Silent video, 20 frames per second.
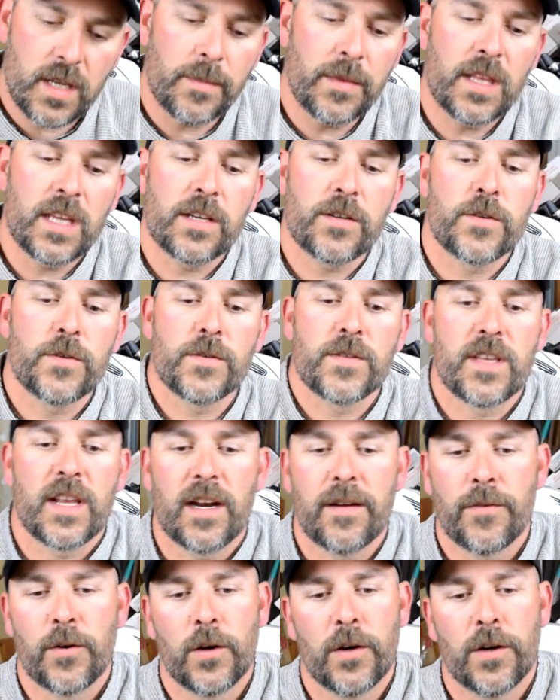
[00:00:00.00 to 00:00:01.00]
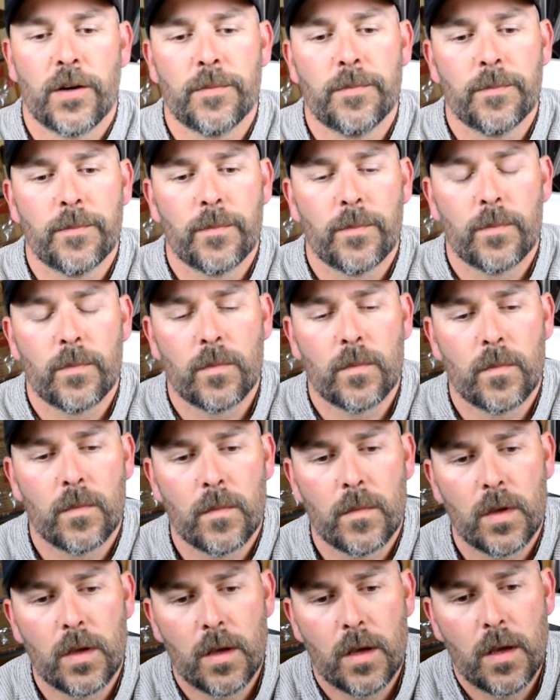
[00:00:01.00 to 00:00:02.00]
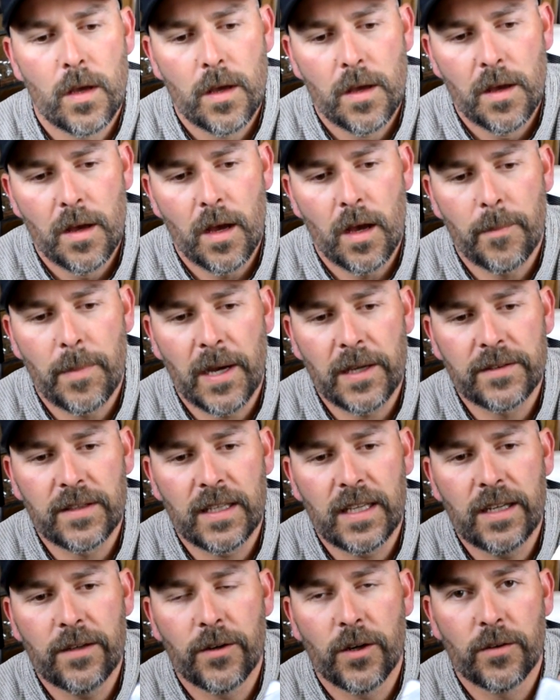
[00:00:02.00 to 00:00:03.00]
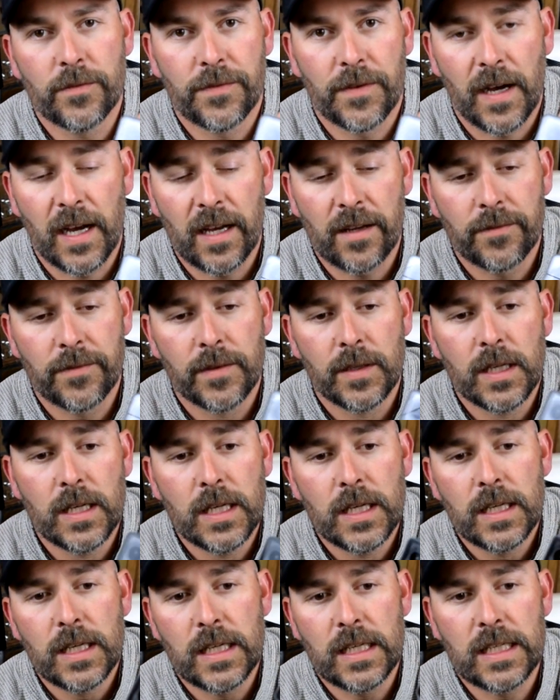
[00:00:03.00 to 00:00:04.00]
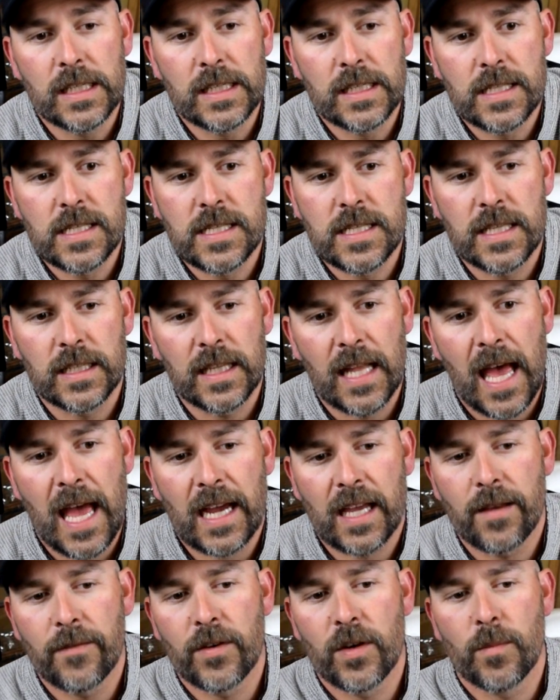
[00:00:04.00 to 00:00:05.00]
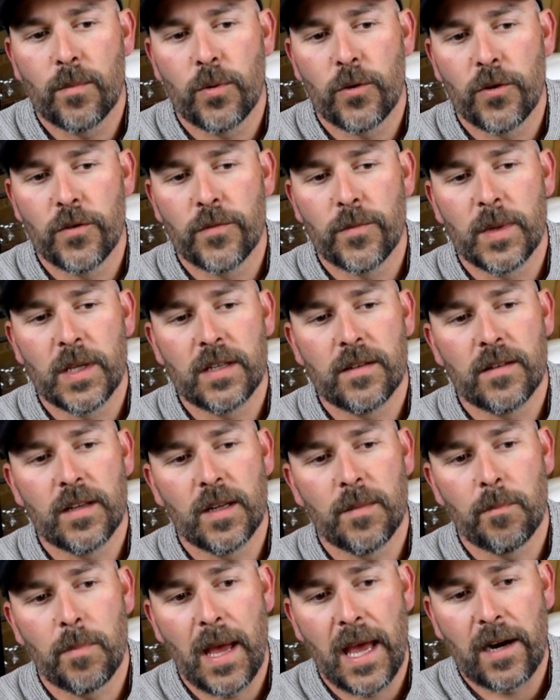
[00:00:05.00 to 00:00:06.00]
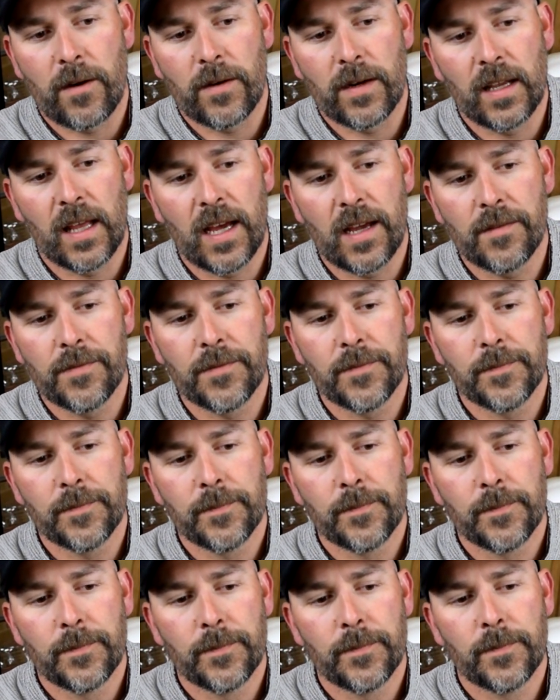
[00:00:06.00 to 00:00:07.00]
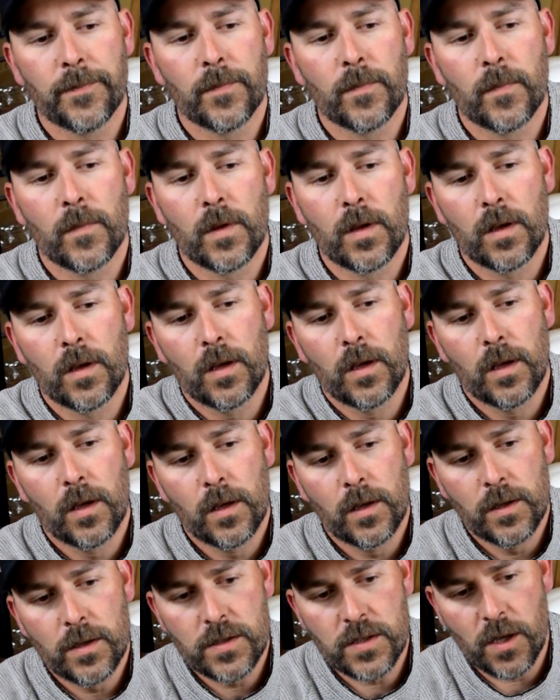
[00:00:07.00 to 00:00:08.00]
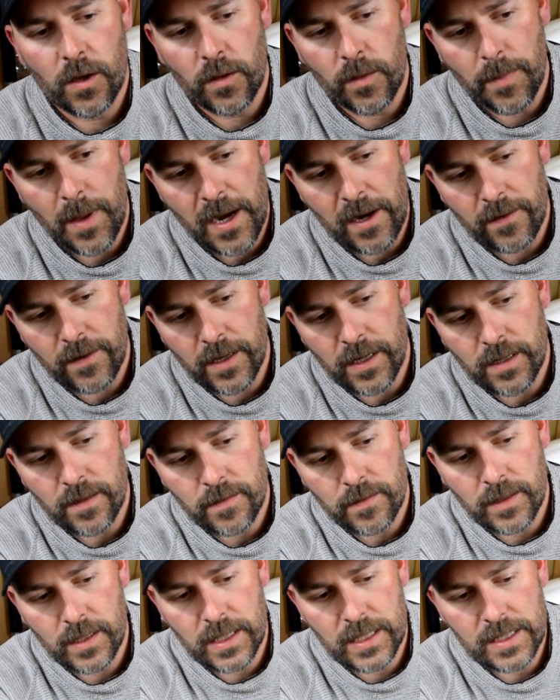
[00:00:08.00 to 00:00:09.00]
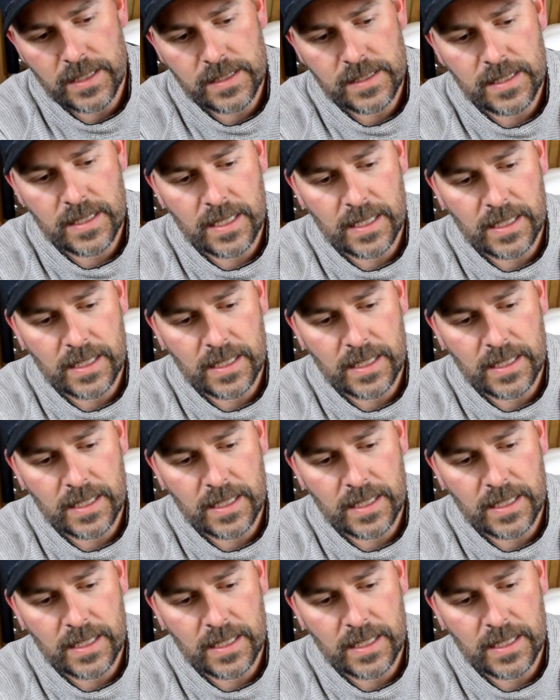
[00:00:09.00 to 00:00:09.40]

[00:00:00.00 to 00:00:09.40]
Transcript: of the issues that I've heard about the Hero5 is the lack of an improvement in battery life. So the battery is the